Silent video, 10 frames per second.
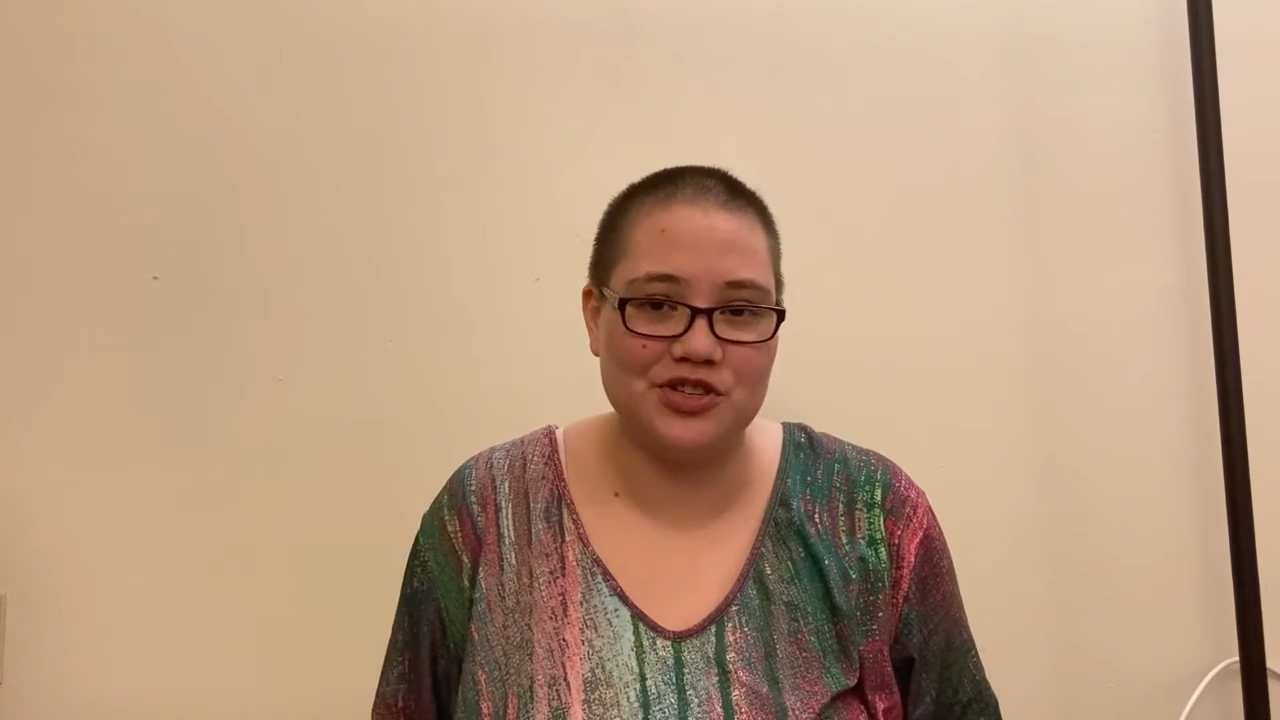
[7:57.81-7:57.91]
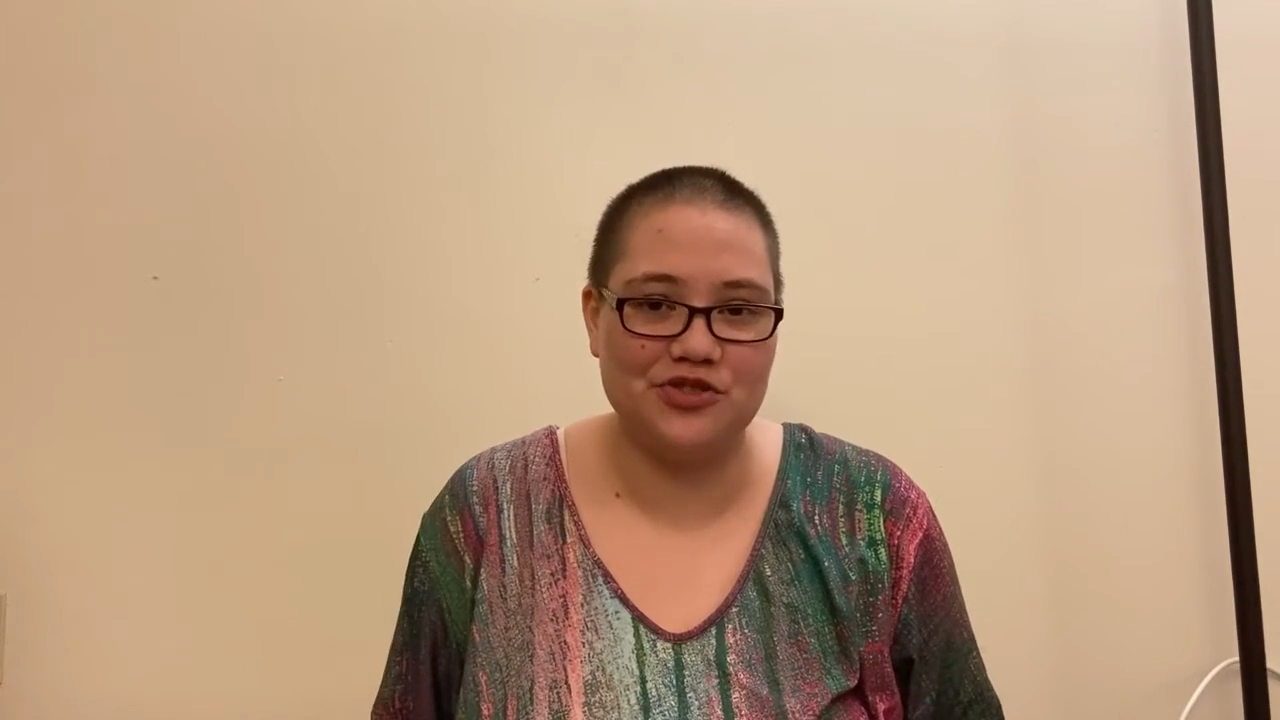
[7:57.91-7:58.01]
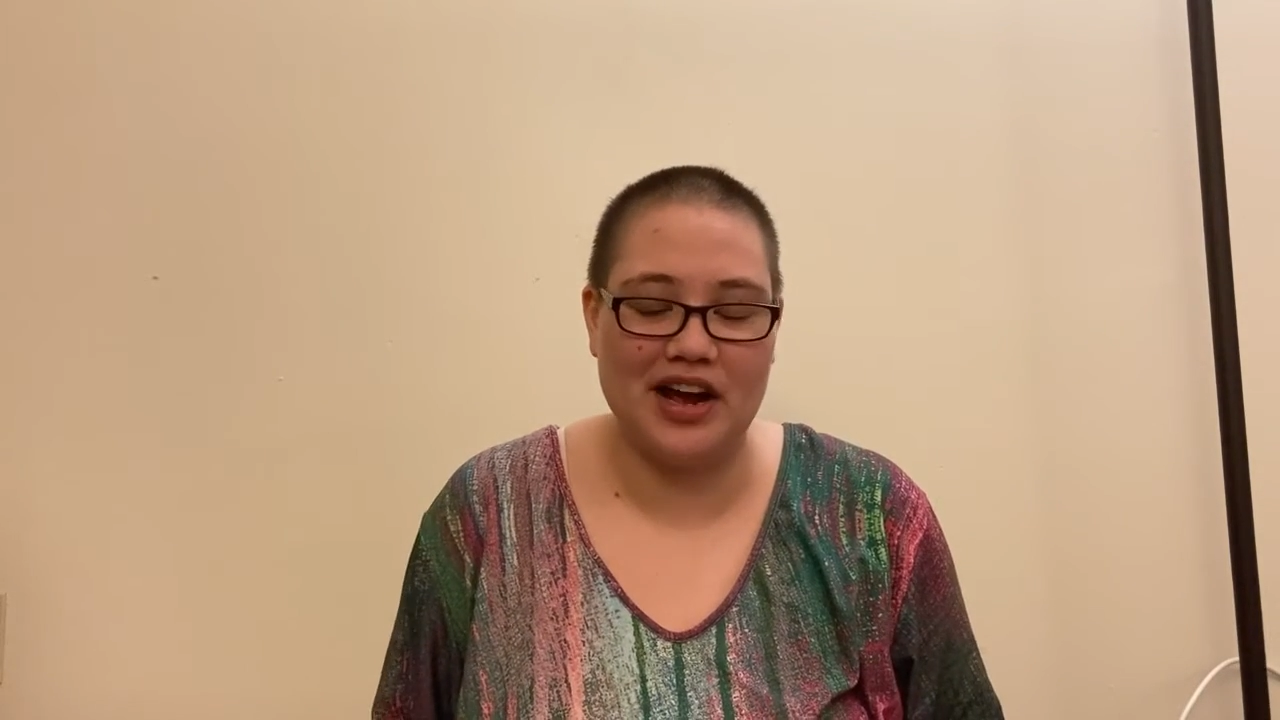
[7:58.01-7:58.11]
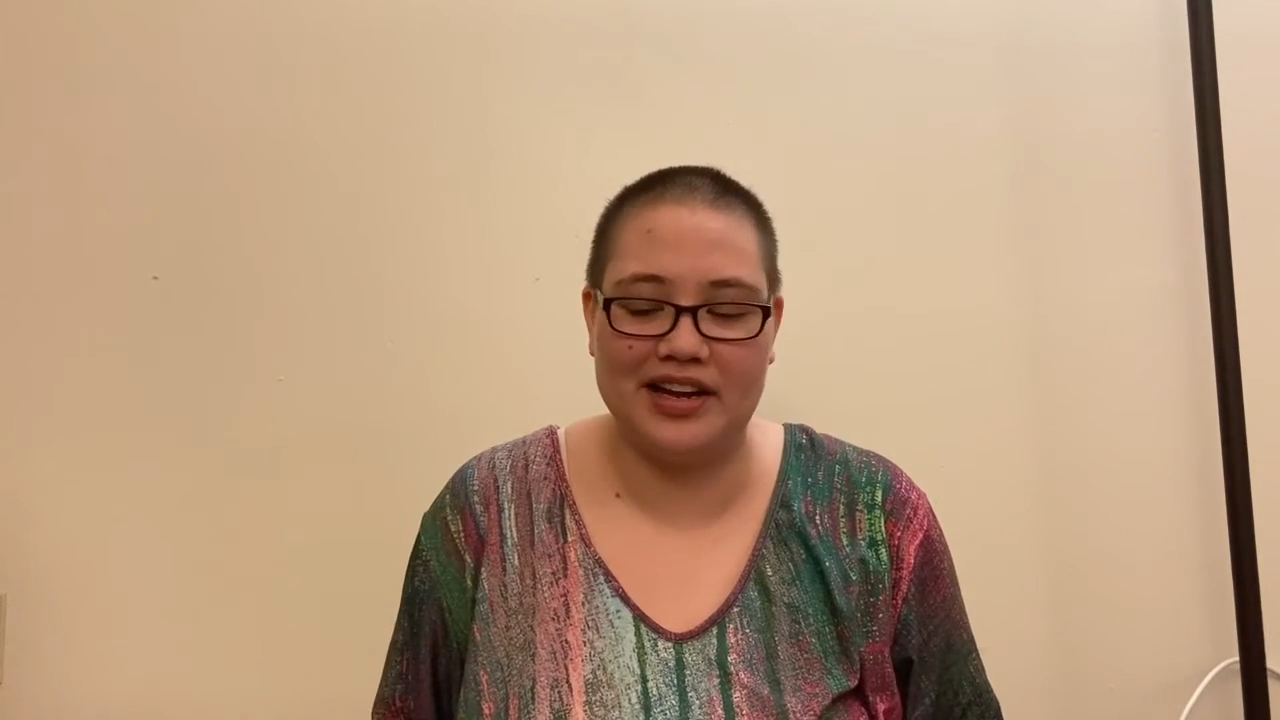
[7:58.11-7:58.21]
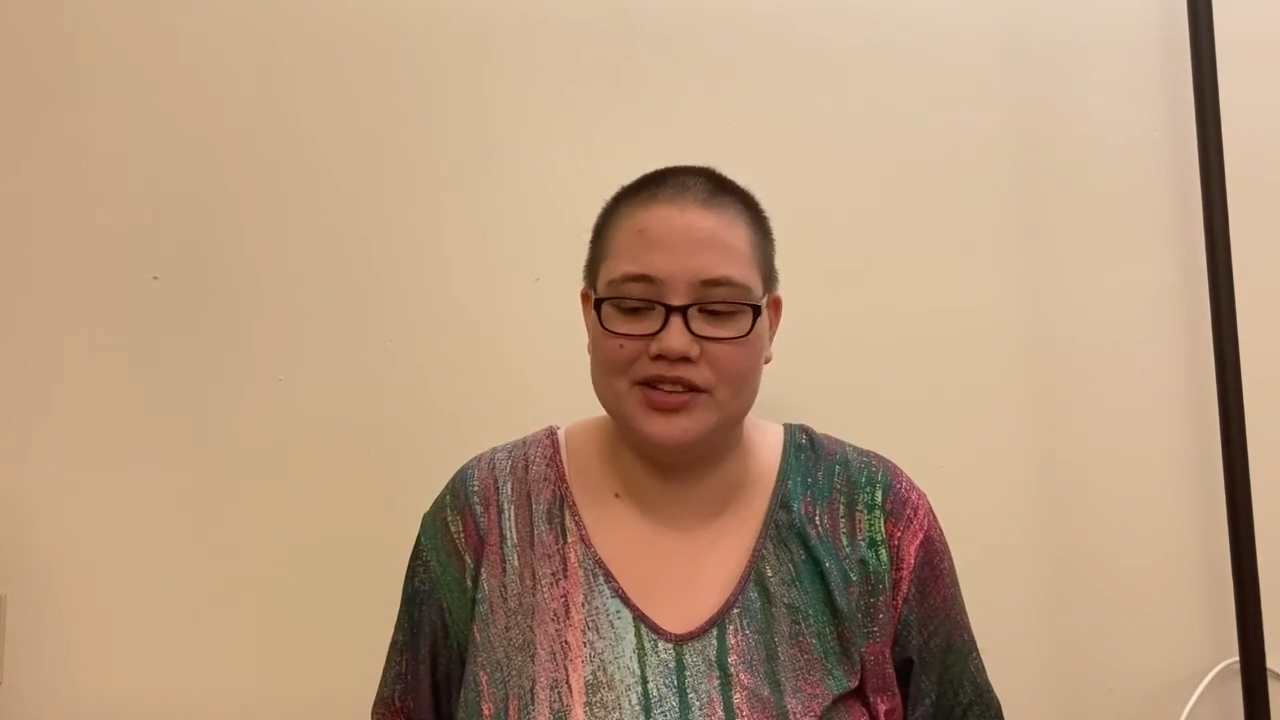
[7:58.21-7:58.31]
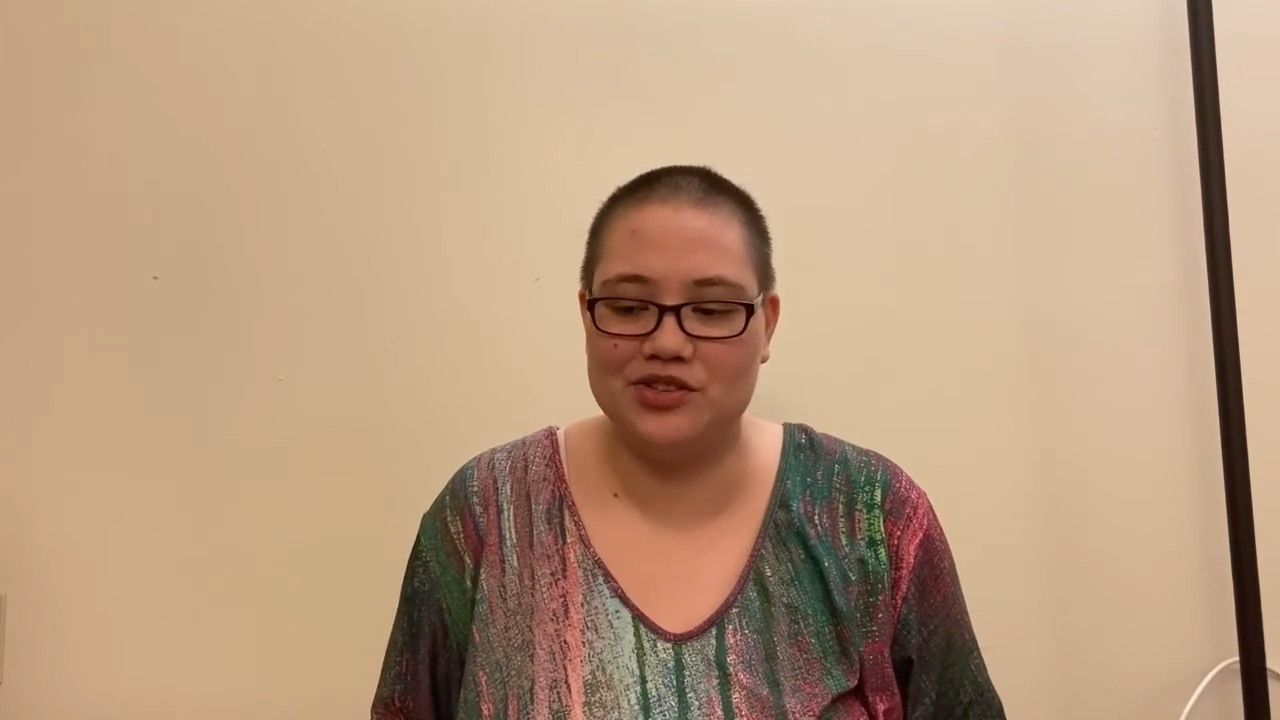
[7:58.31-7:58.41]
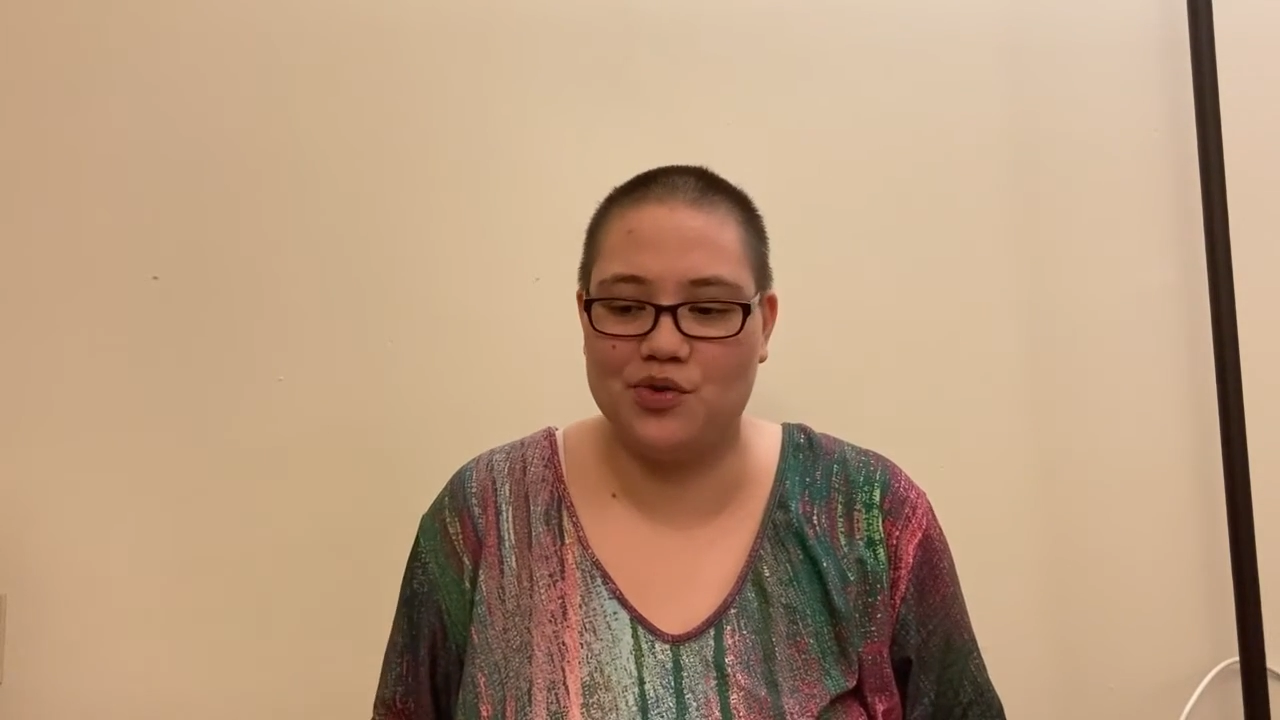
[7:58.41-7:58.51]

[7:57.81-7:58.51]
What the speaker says: Dragons